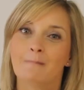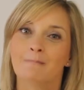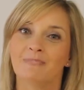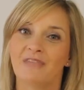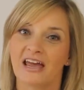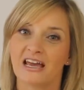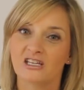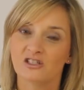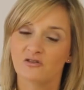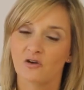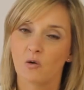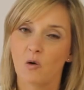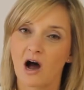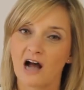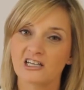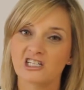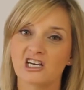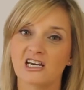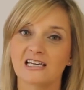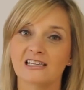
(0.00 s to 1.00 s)
Thanks for
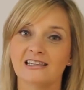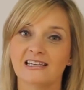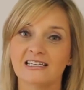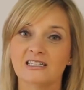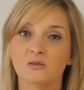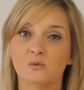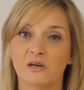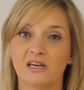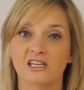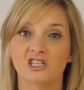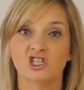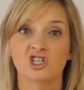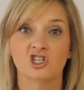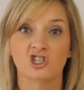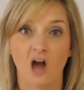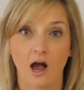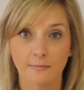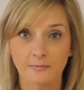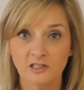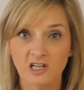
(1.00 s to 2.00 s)
watching this week's
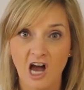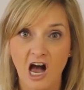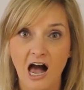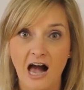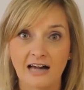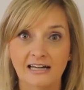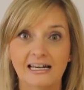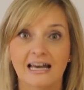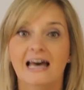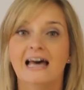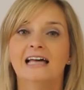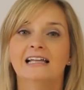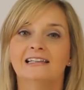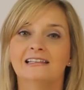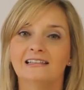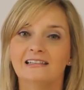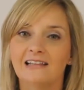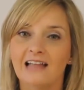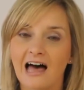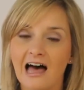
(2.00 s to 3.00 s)
Shop Talk.
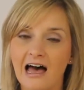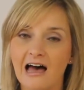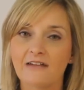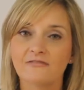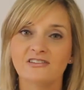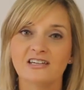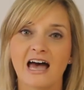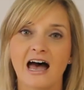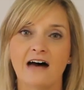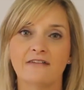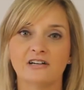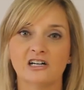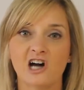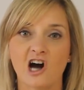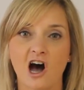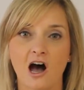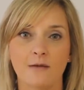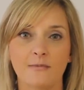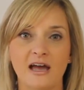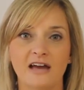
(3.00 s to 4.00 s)
Love to have a
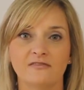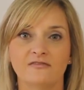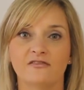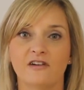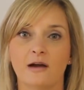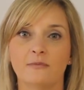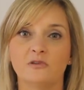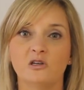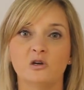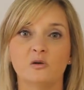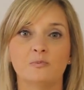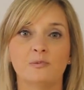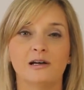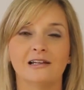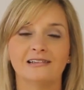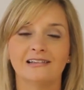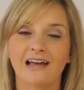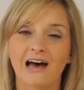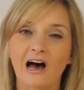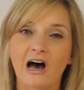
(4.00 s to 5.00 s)
comment from you
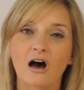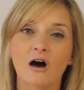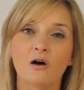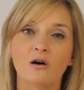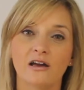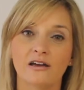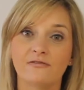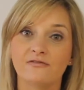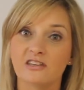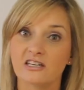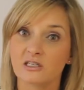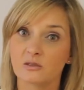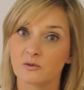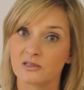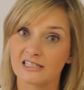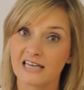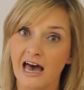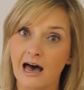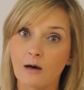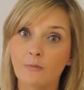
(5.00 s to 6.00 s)
below if this
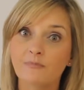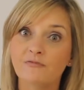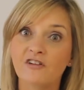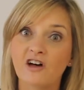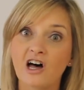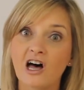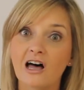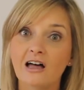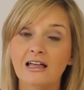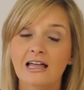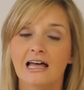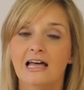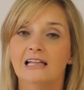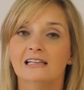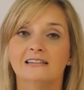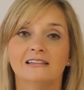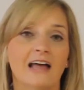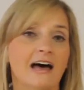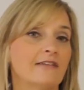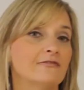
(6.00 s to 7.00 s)
was helpful.
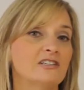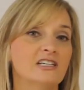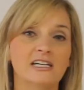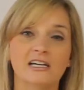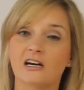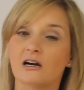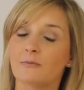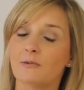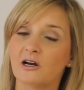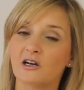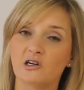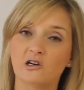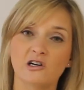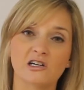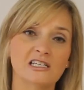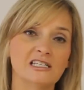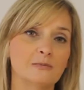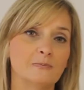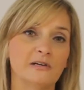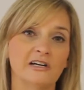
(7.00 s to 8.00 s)
Love to hear about your
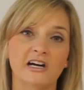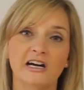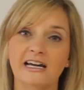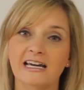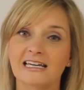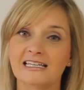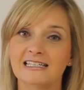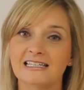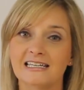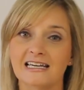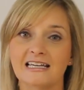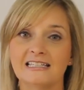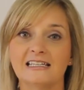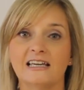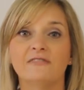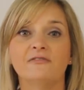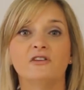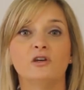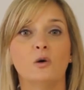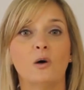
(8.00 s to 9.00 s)
experiences,
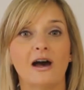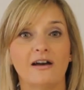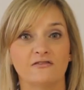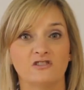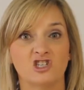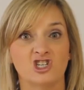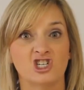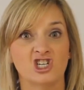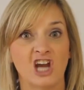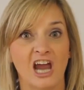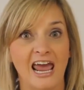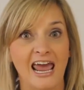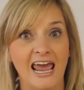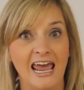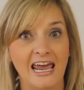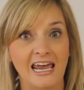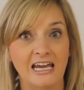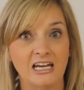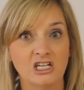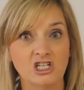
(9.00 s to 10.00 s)
if you have
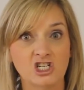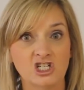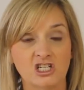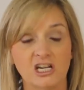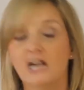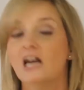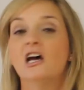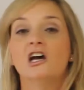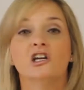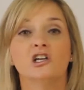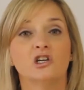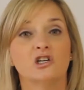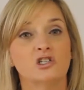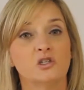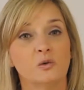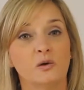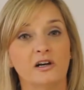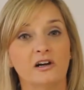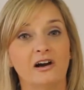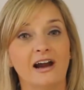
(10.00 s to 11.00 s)
changed your
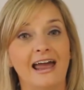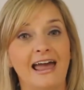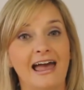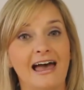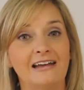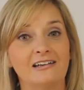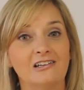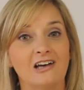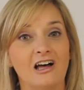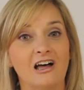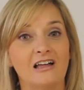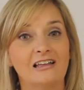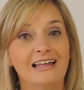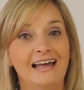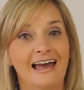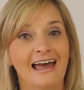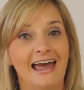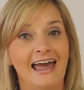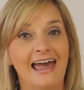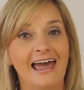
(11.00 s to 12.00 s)
Twitter handle
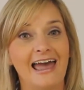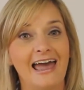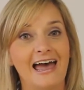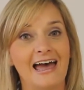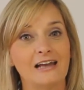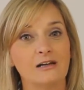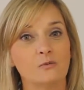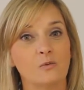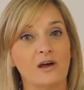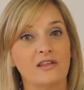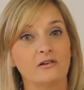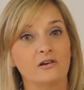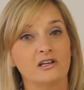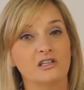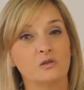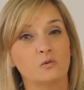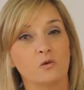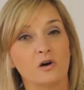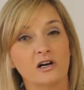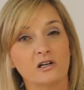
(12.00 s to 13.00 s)
and whether
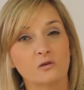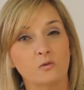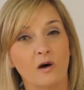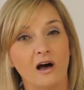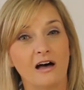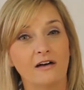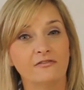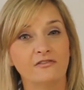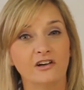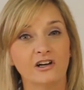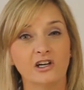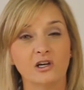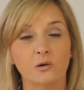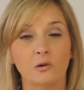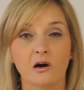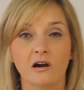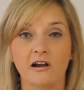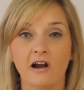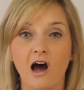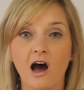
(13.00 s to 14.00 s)
it's worked well for you
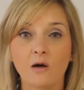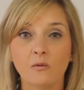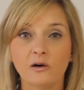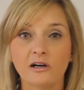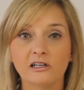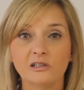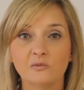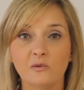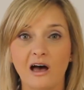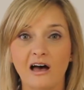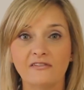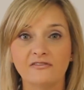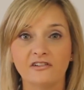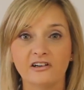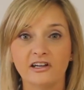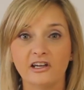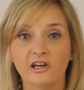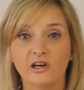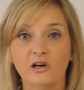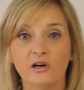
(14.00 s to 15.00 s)
or not worked well for
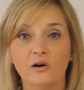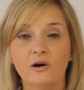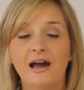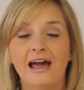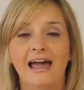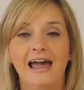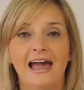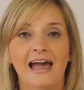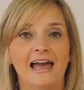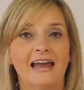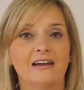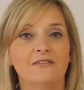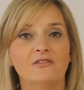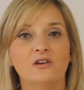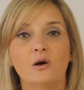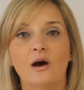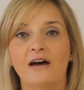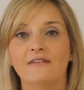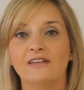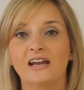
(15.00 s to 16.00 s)
you. And if
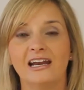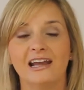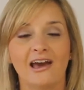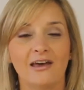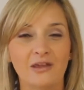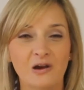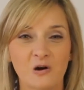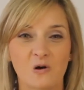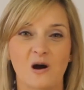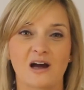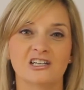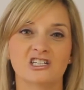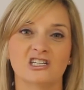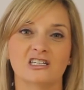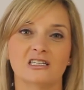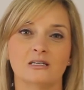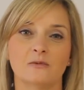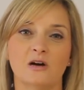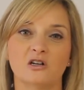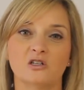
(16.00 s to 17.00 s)
you have any other
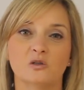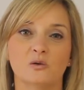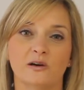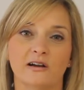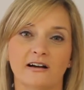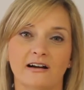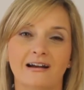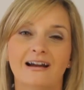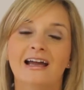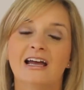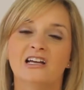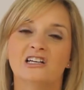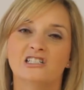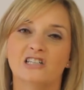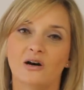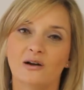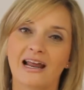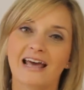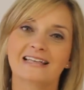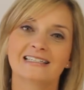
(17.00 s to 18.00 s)
questions about Twitter,
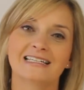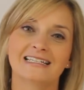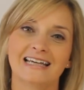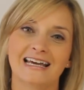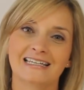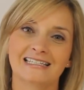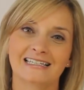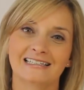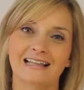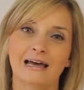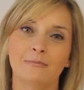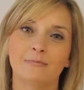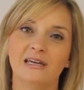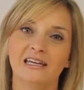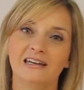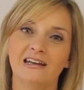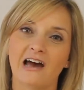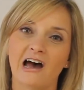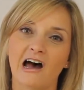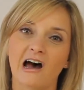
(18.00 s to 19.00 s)
don't hesitate to let me
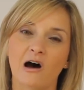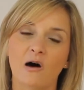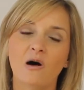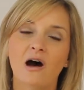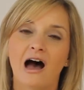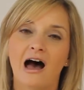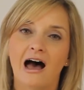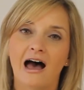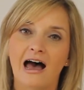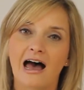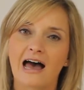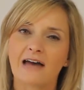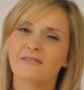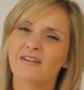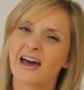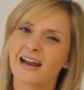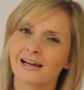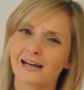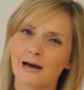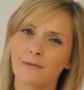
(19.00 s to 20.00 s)
know. I've
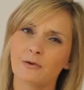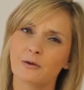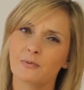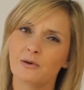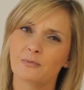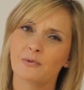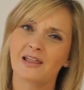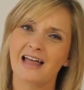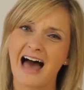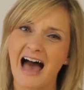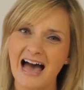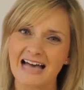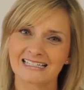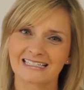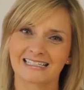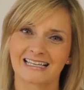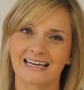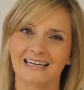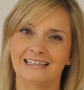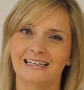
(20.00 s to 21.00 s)
had a couple of people
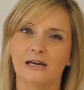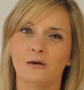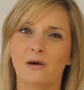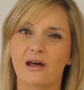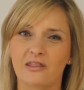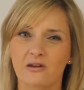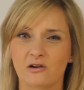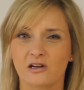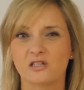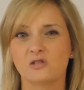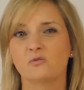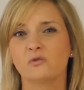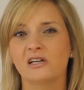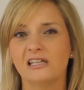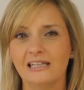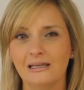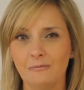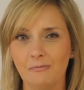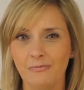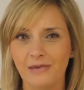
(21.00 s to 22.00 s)
ask lately whether it's
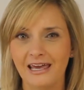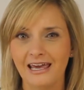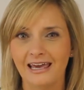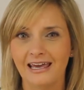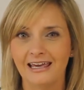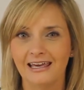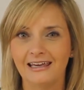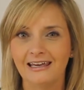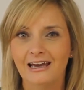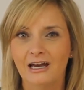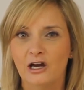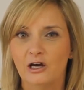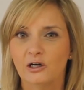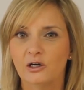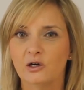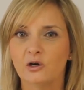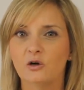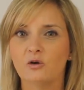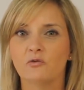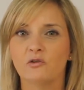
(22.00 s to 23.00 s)
really me
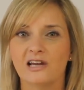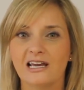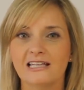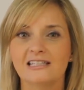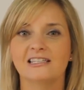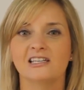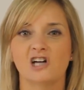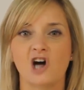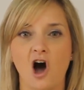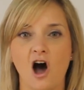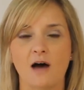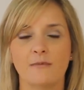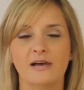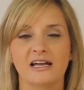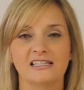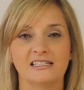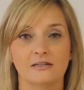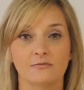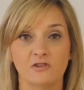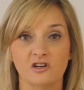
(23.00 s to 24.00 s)
who reads the
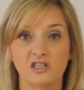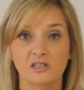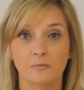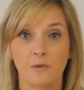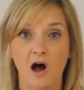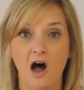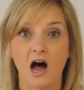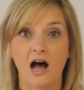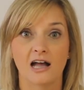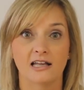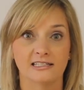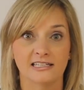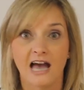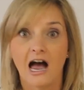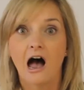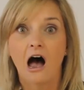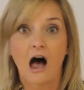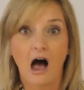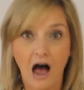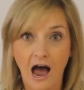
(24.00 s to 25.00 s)
comments and responds.
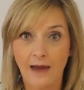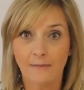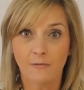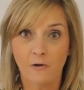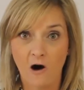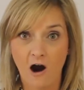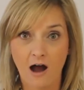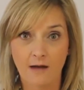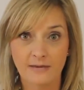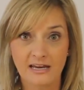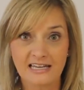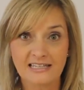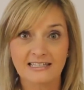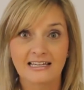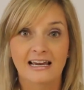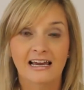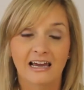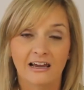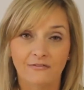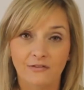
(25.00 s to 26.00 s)
I promise
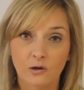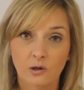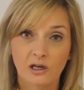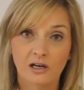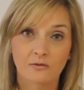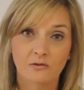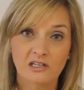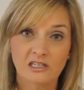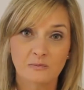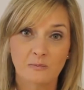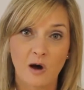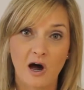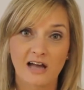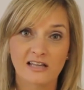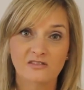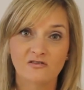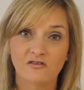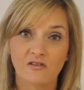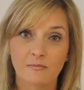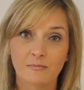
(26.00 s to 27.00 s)
if you get a
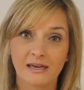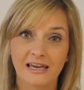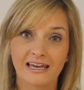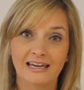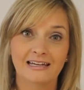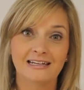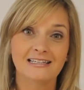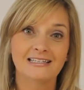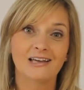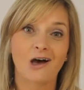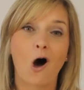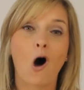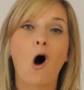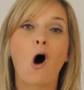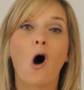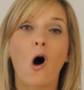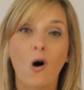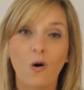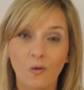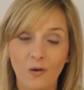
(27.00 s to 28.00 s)
response from me, it is
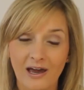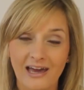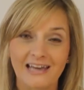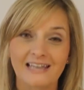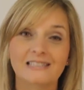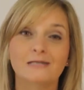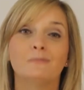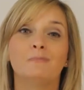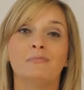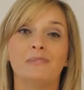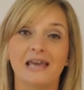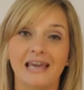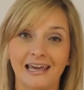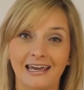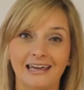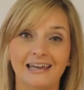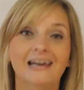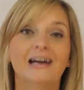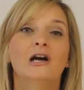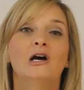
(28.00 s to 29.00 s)
always
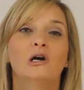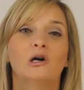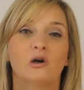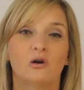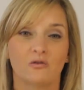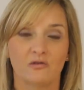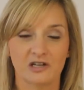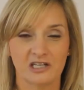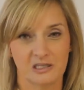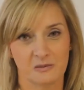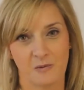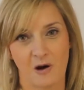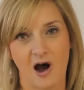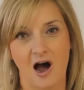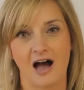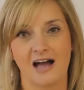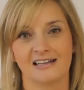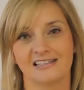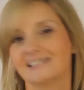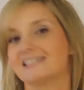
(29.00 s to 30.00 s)
me who
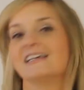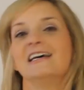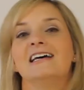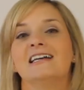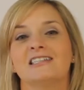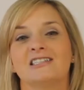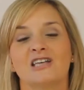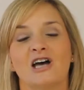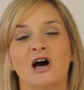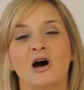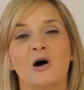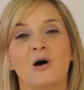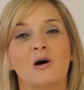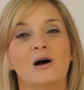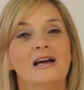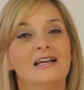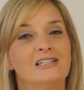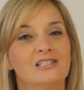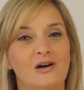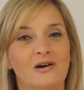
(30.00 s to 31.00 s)
responds.
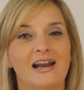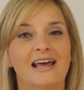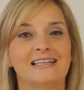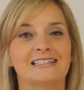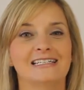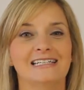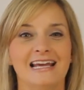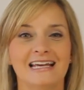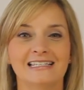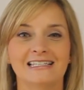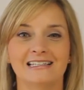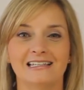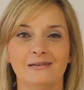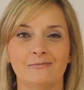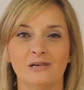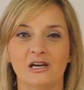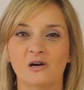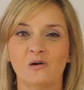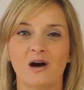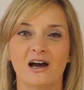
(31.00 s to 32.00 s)
So don't hesitate to leave
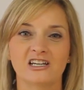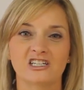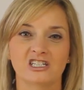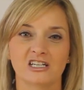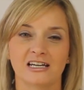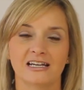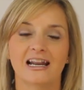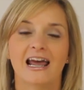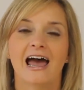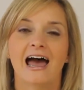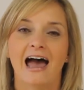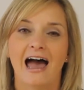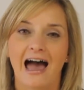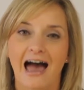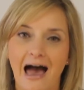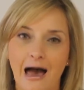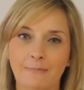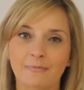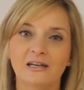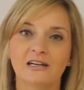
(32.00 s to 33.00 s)
me a question.
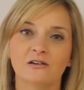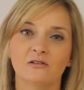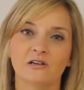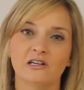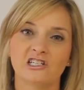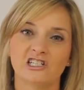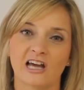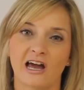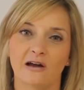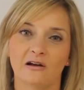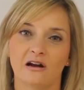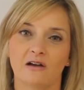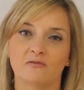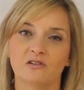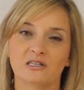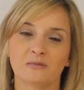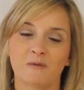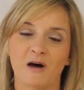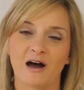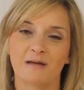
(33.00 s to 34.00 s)
Happy to reach out and
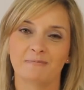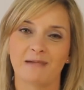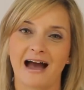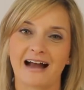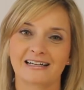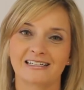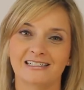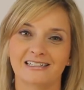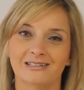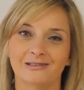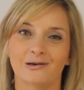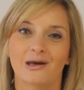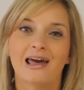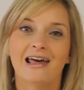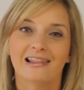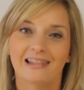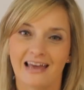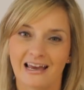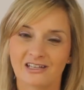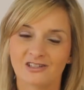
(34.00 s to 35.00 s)
respond back to you.
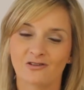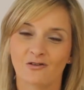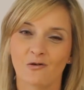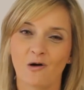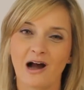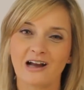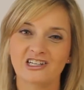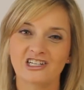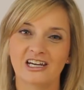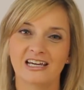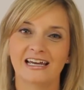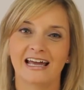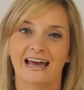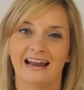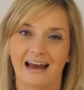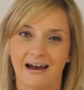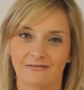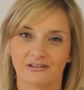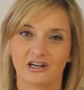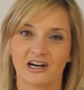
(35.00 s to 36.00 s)
Thanks for watching
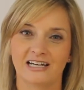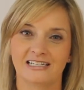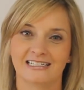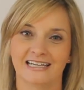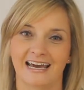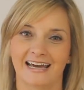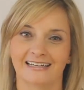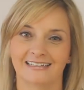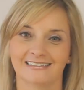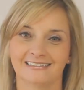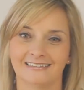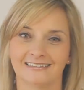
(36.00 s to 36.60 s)
and have a great day.